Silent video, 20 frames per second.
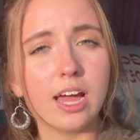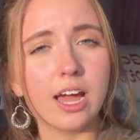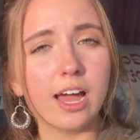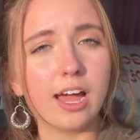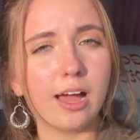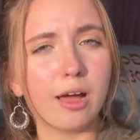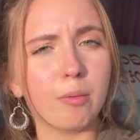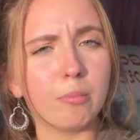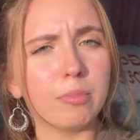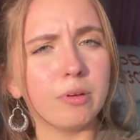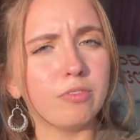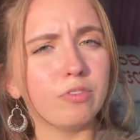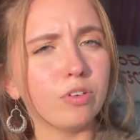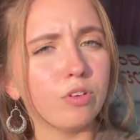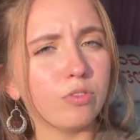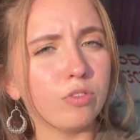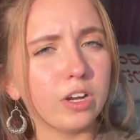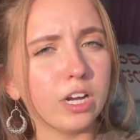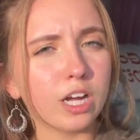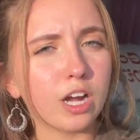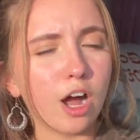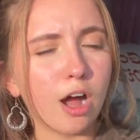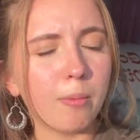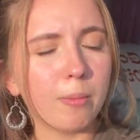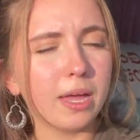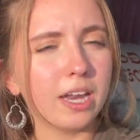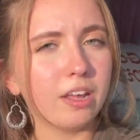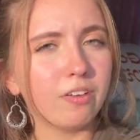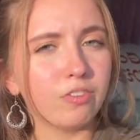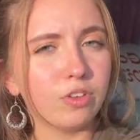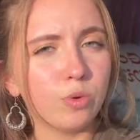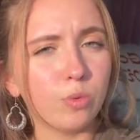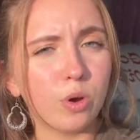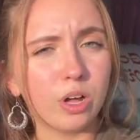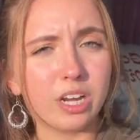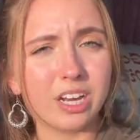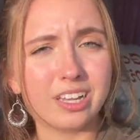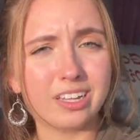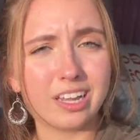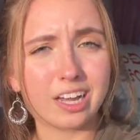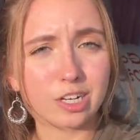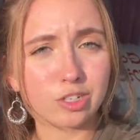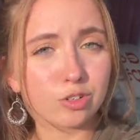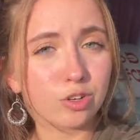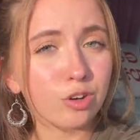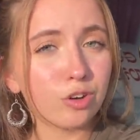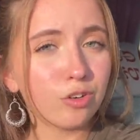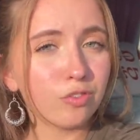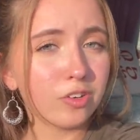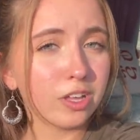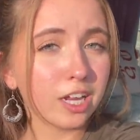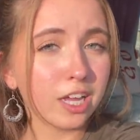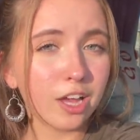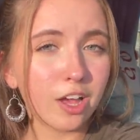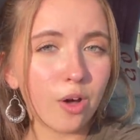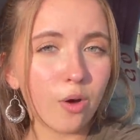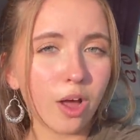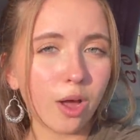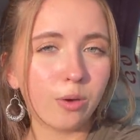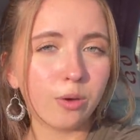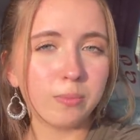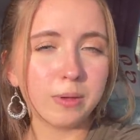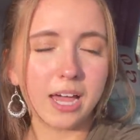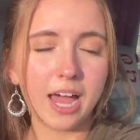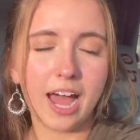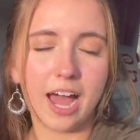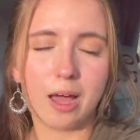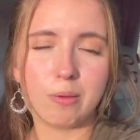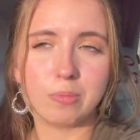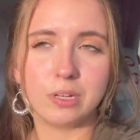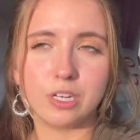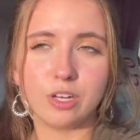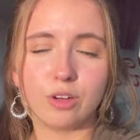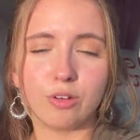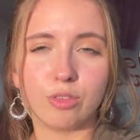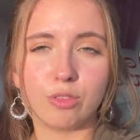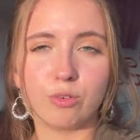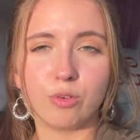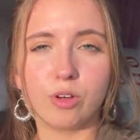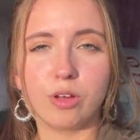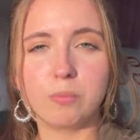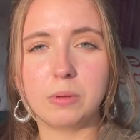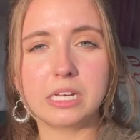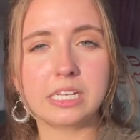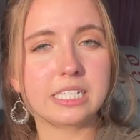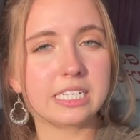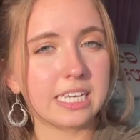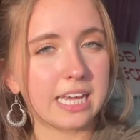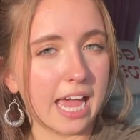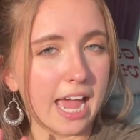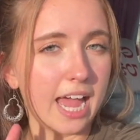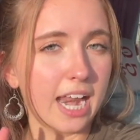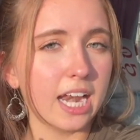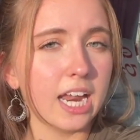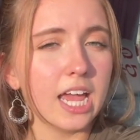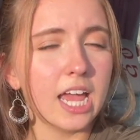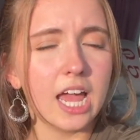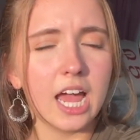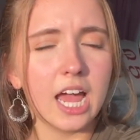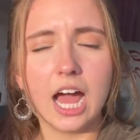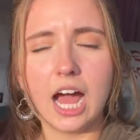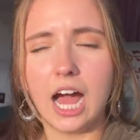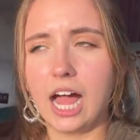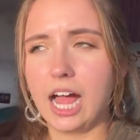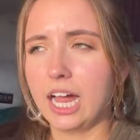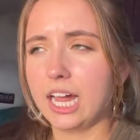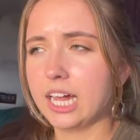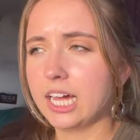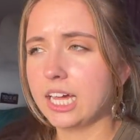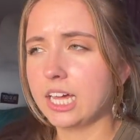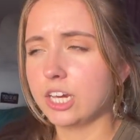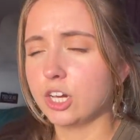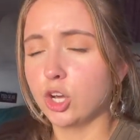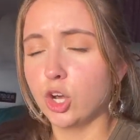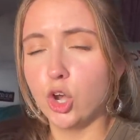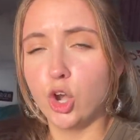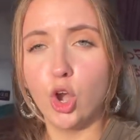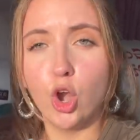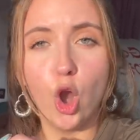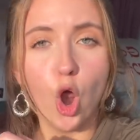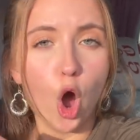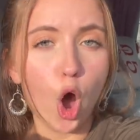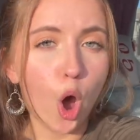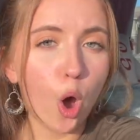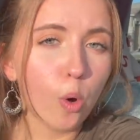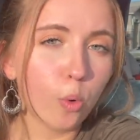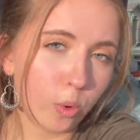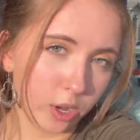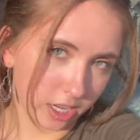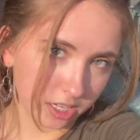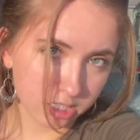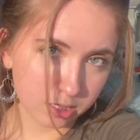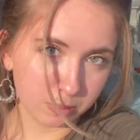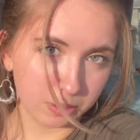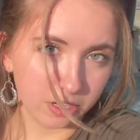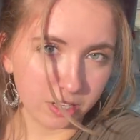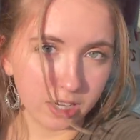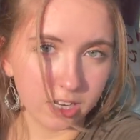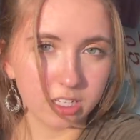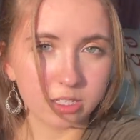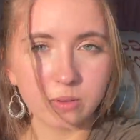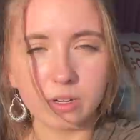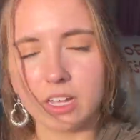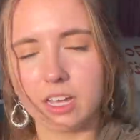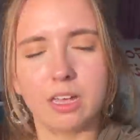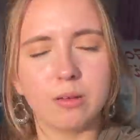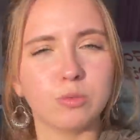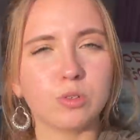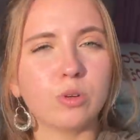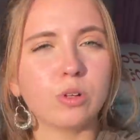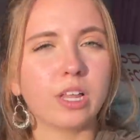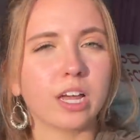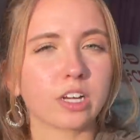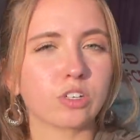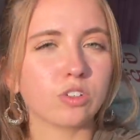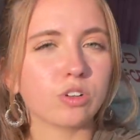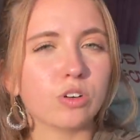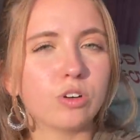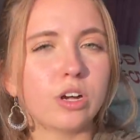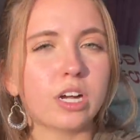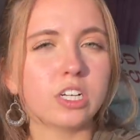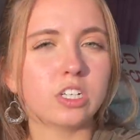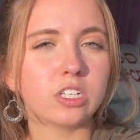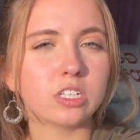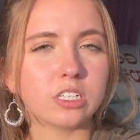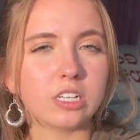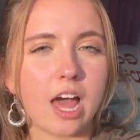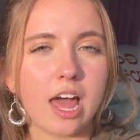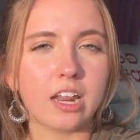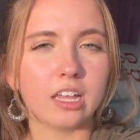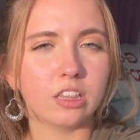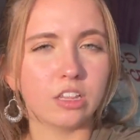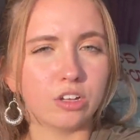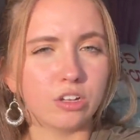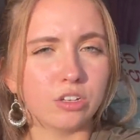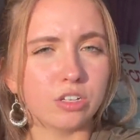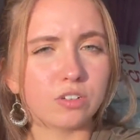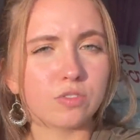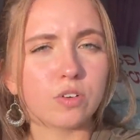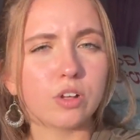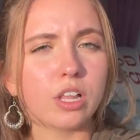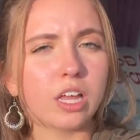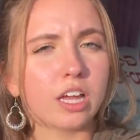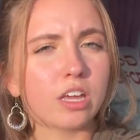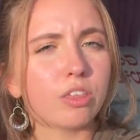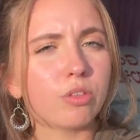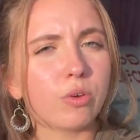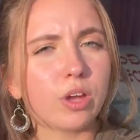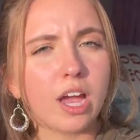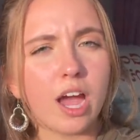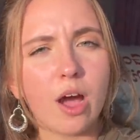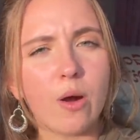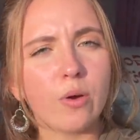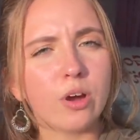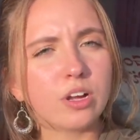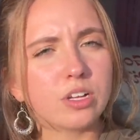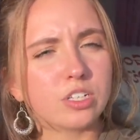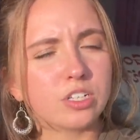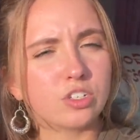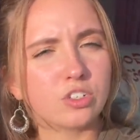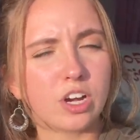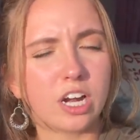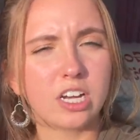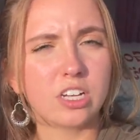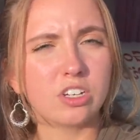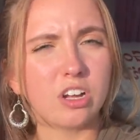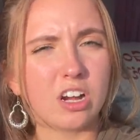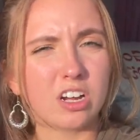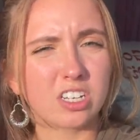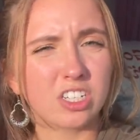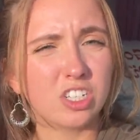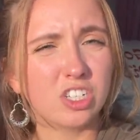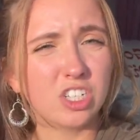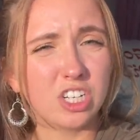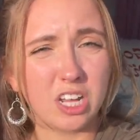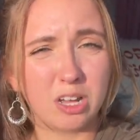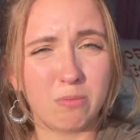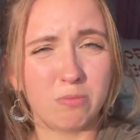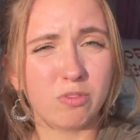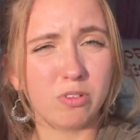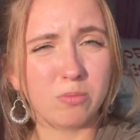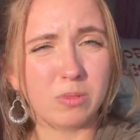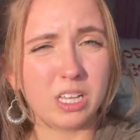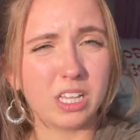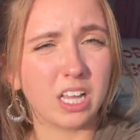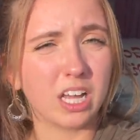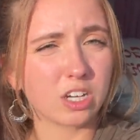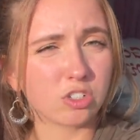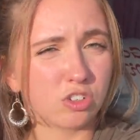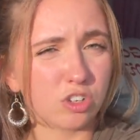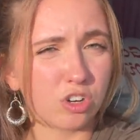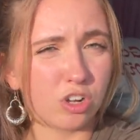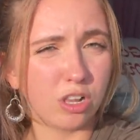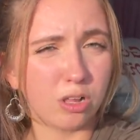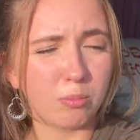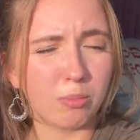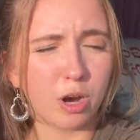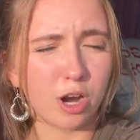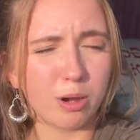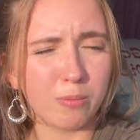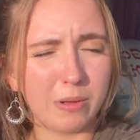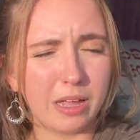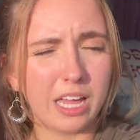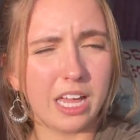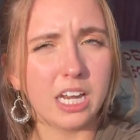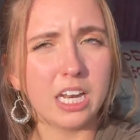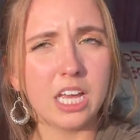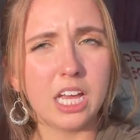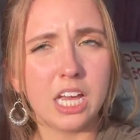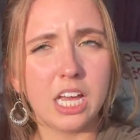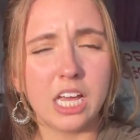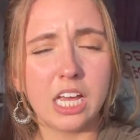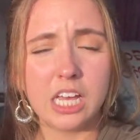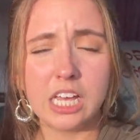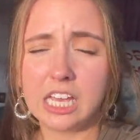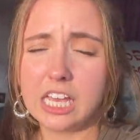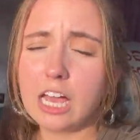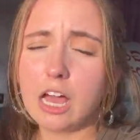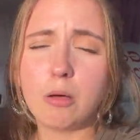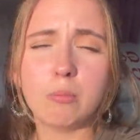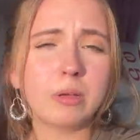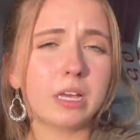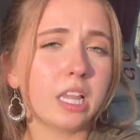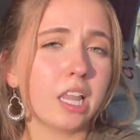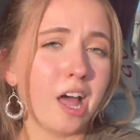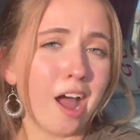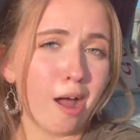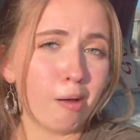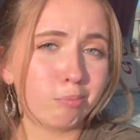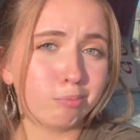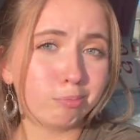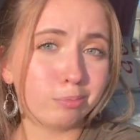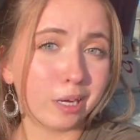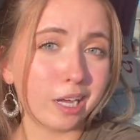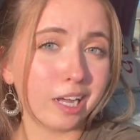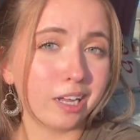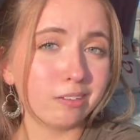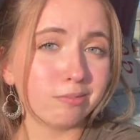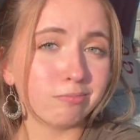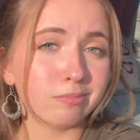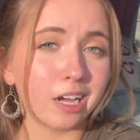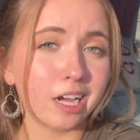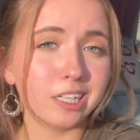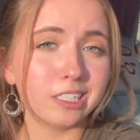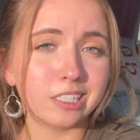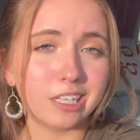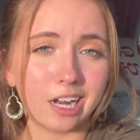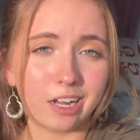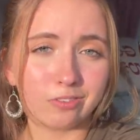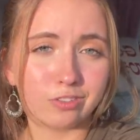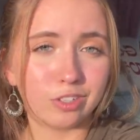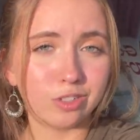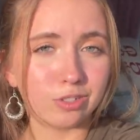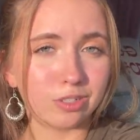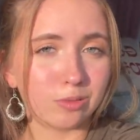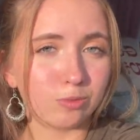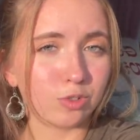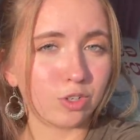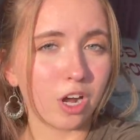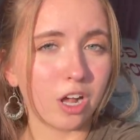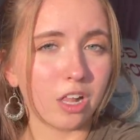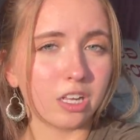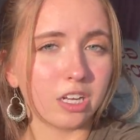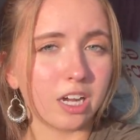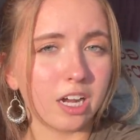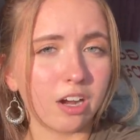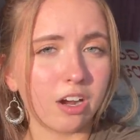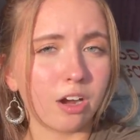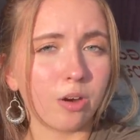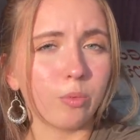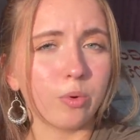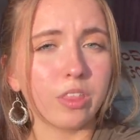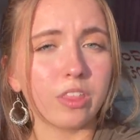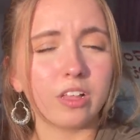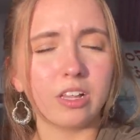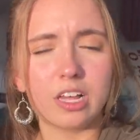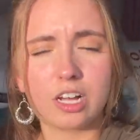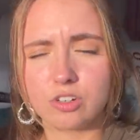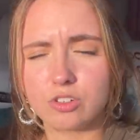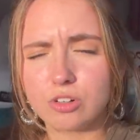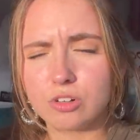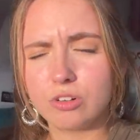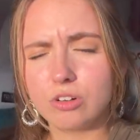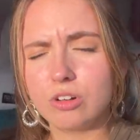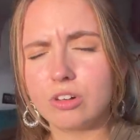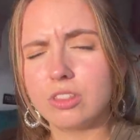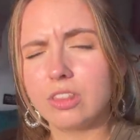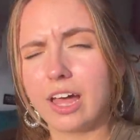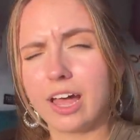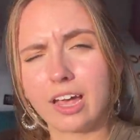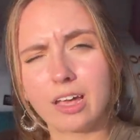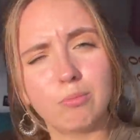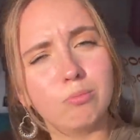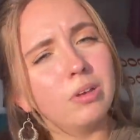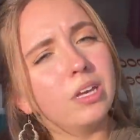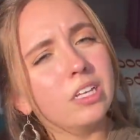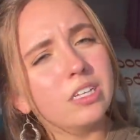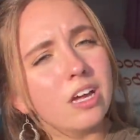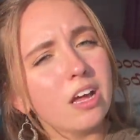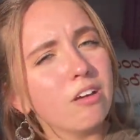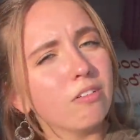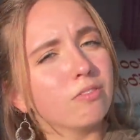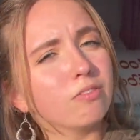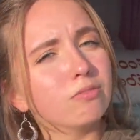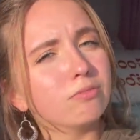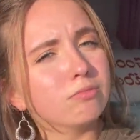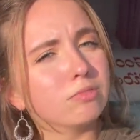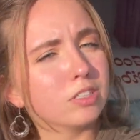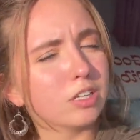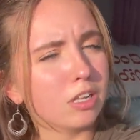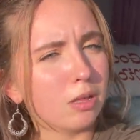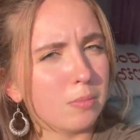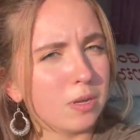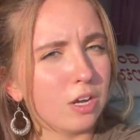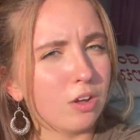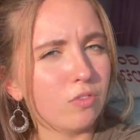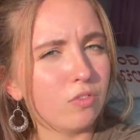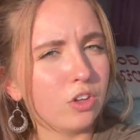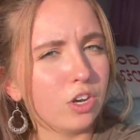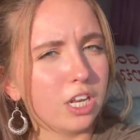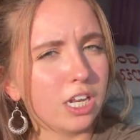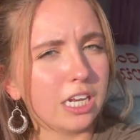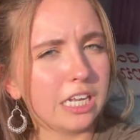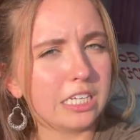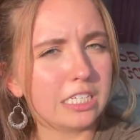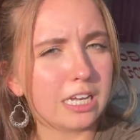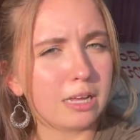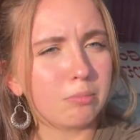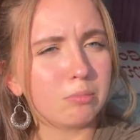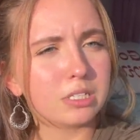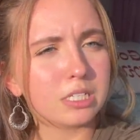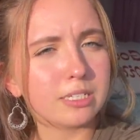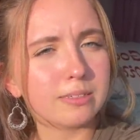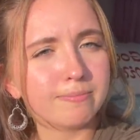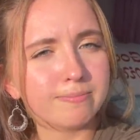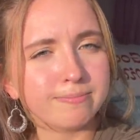Um, but feel free to comment if you want an electrical video. I would be happy to go through it because again, I had no experience when it came to electrical. I just sat in Lowe's for like three hours and tried to talk to Jim from the electrical apartment. He helped me a lot, but I did have to do some trial and error. With electrical, that can be tough. So let me know if you need any tips.